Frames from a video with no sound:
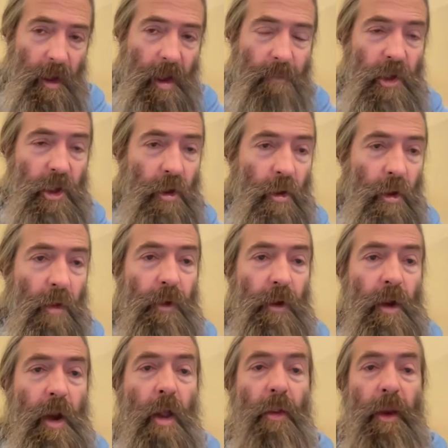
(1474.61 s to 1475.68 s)
I'm sure all of you
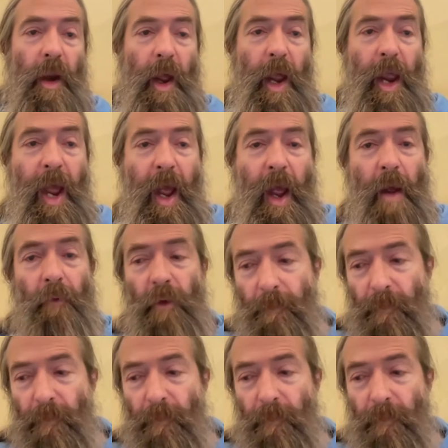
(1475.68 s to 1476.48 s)
know that I have